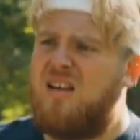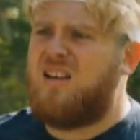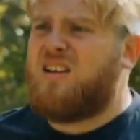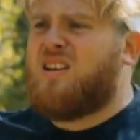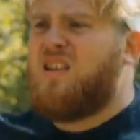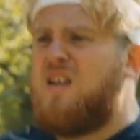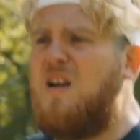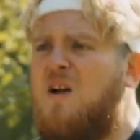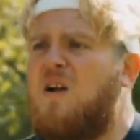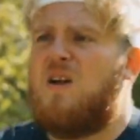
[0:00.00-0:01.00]
burn
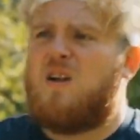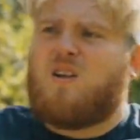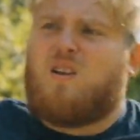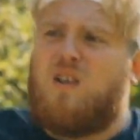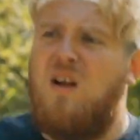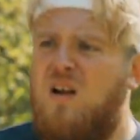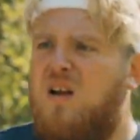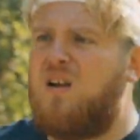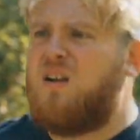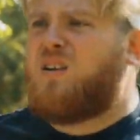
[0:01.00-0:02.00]
and have a
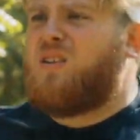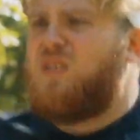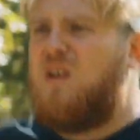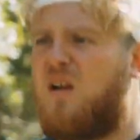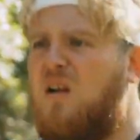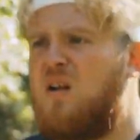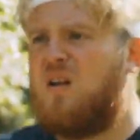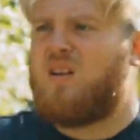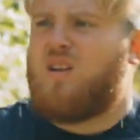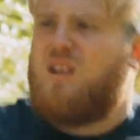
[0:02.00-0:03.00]
better propensity
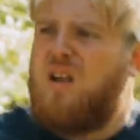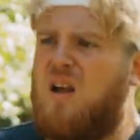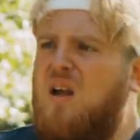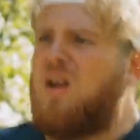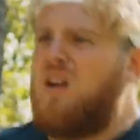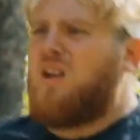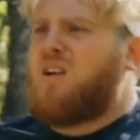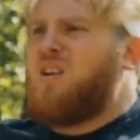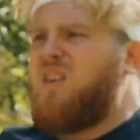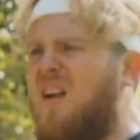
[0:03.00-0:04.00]
for losing body
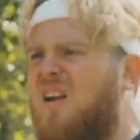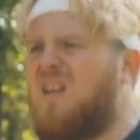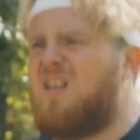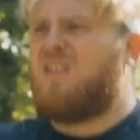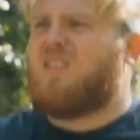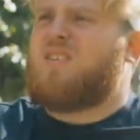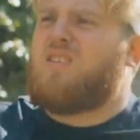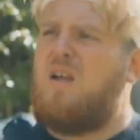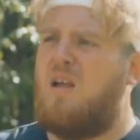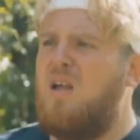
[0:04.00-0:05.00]
fat
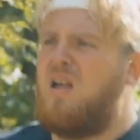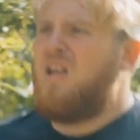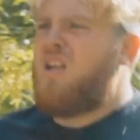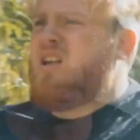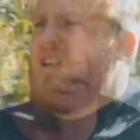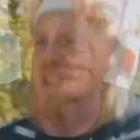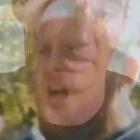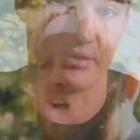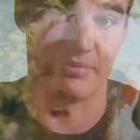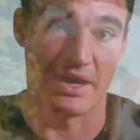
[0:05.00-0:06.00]
while maintaining
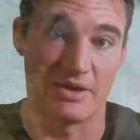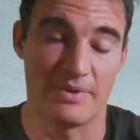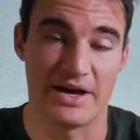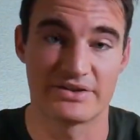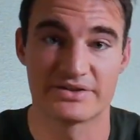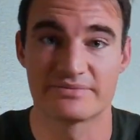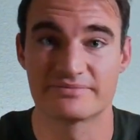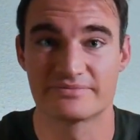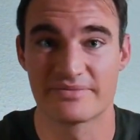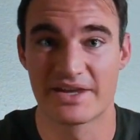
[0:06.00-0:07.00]
lean body mass.
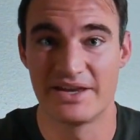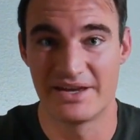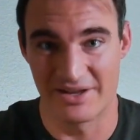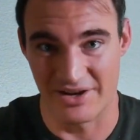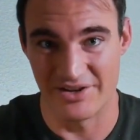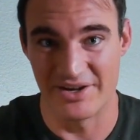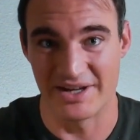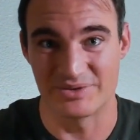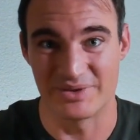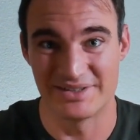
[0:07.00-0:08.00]
On to the
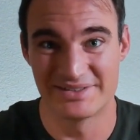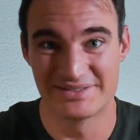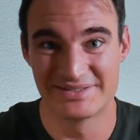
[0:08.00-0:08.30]
next one.